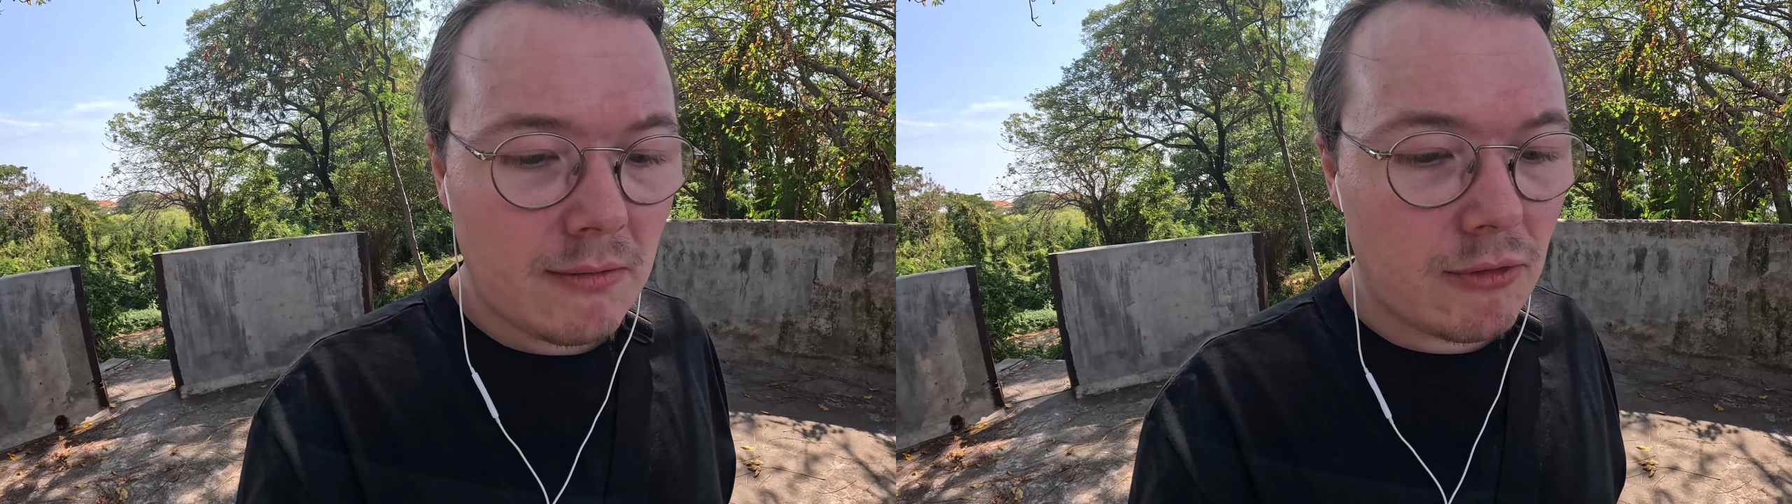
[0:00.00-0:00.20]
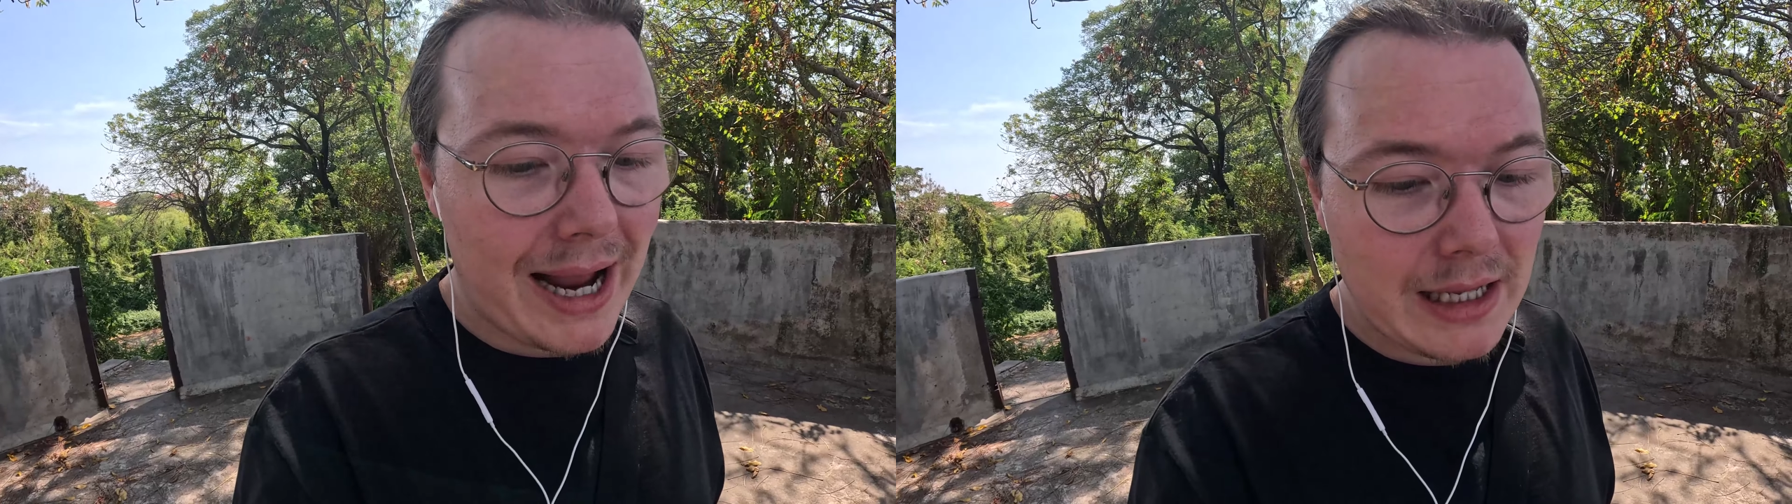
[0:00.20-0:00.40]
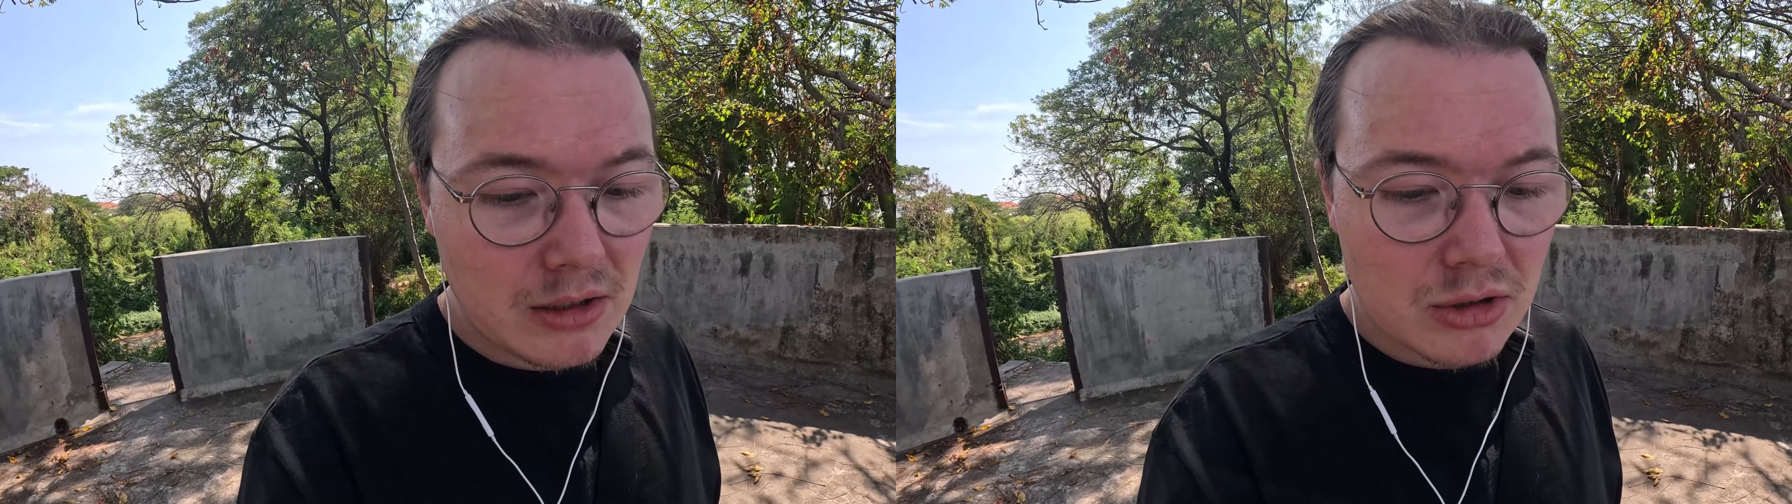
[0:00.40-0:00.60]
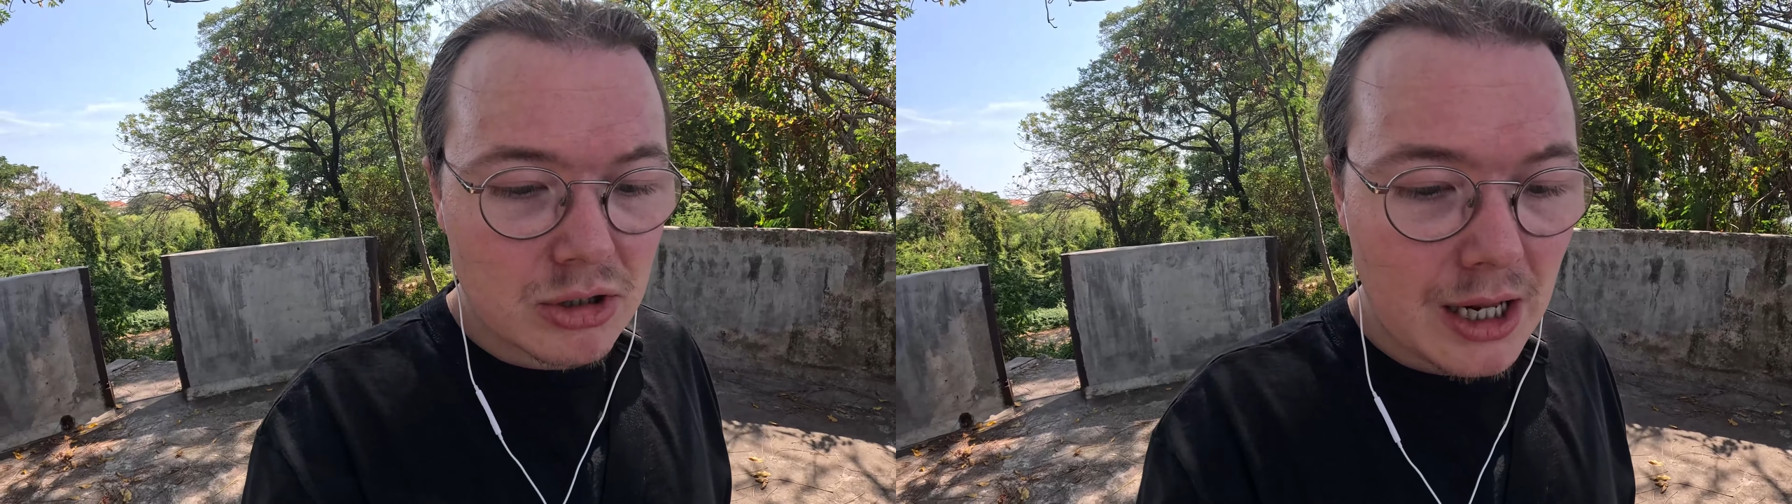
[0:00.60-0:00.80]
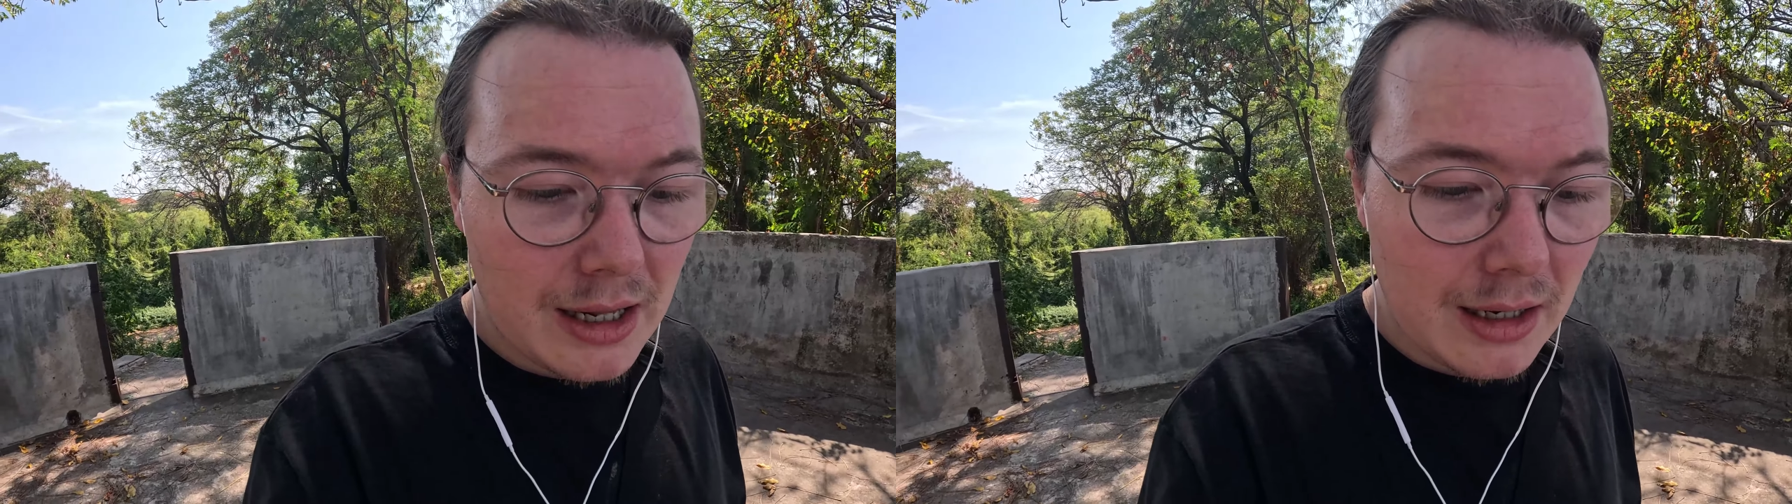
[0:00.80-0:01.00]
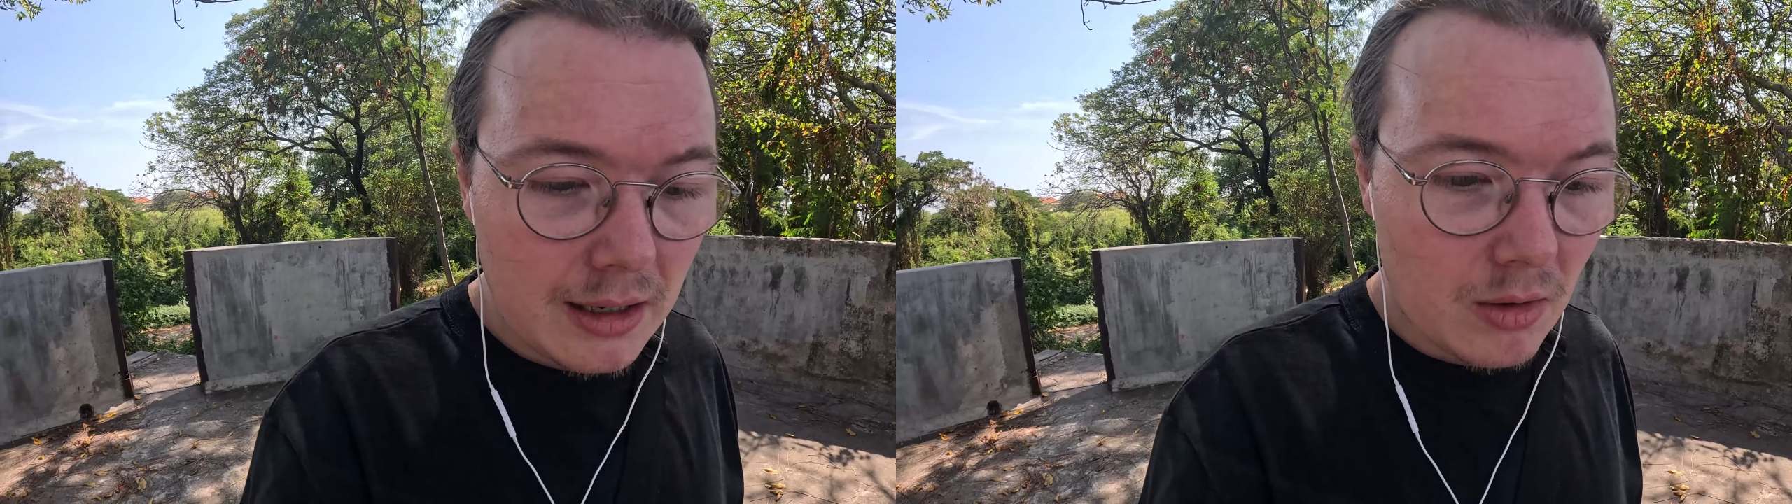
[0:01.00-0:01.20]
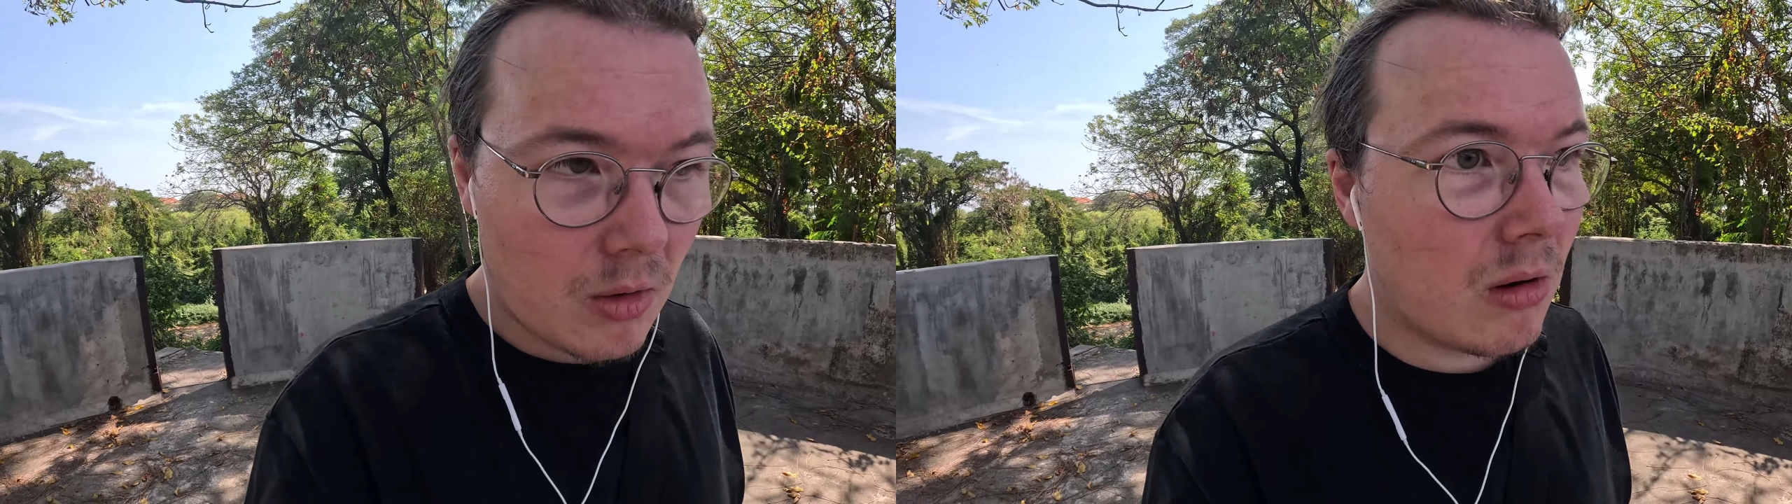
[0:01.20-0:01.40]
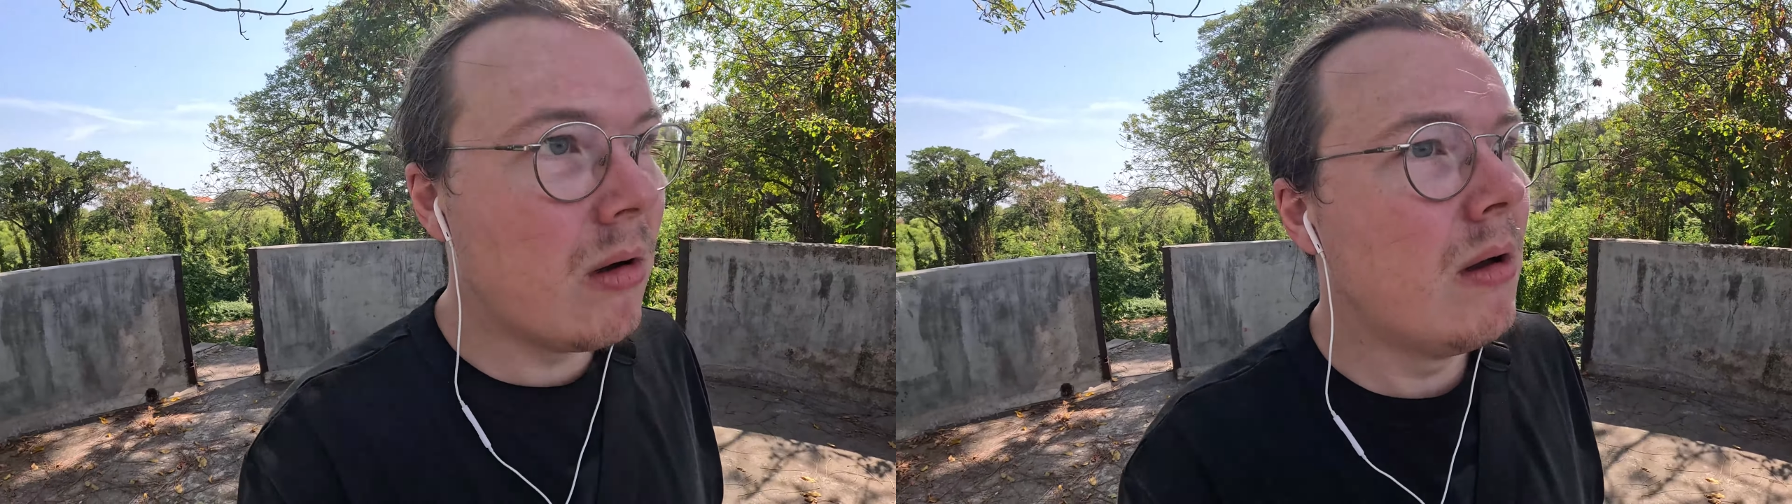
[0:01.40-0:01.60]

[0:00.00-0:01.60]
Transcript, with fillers: range slightly or